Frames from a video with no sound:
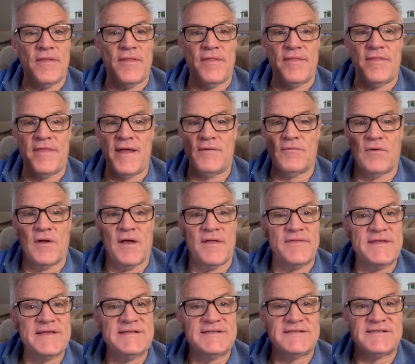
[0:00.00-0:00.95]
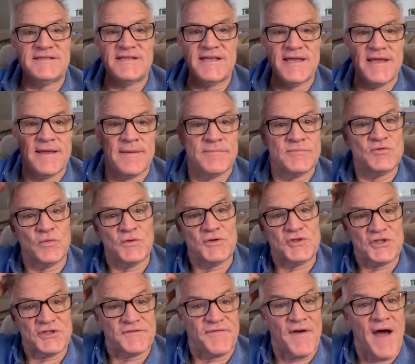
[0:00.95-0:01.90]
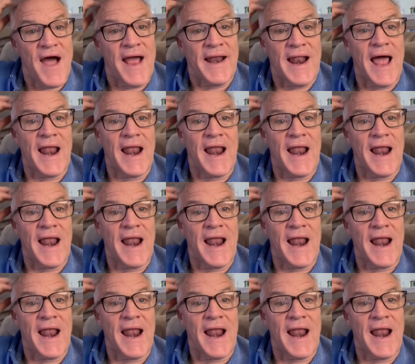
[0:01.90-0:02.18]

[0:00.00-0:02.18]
they run these sims, which is fine.